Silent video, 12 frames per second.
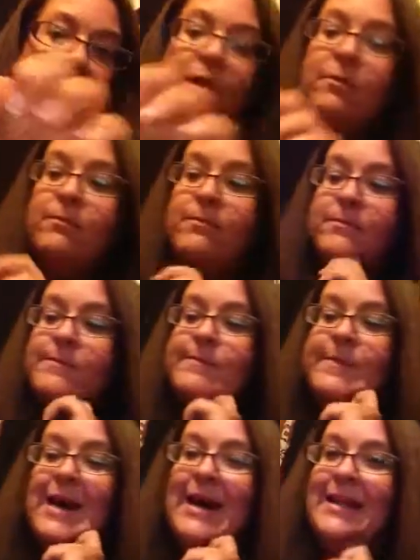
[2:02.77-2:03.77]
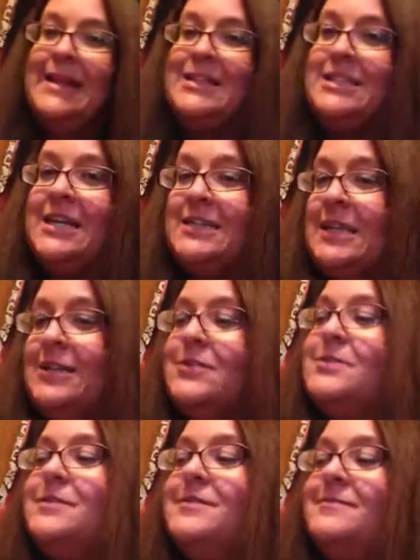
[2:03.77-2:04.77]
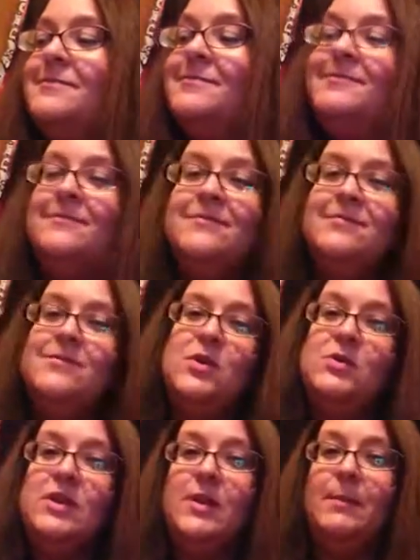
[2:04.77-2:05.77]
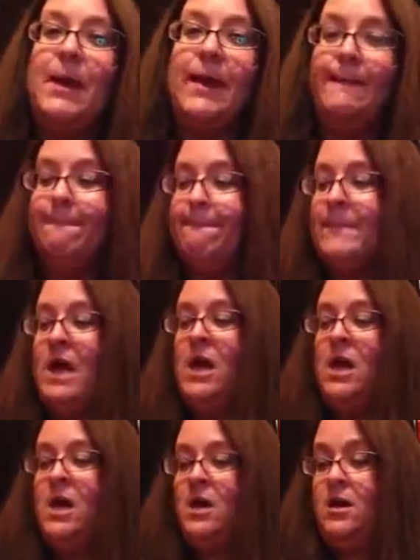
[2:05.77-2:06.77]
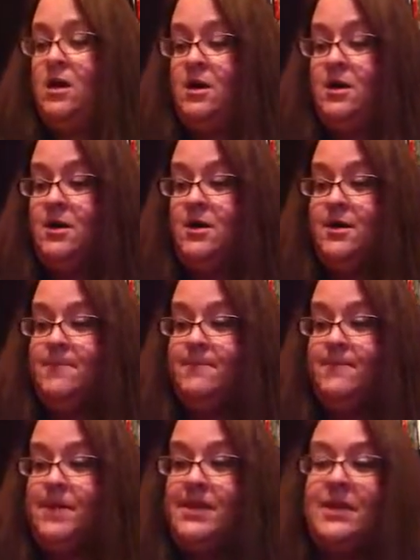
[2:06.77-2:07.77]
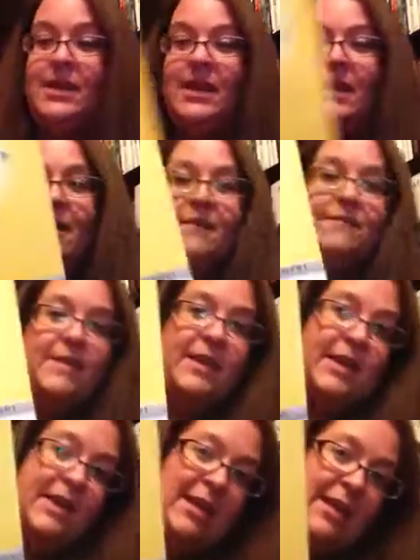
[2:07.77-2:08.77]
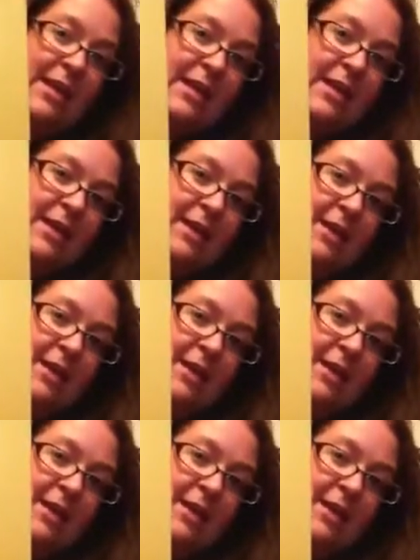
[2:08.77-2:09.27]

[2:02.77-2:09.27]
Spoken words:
it. I like Jack Daniels. Don't tell anybody. Then I have a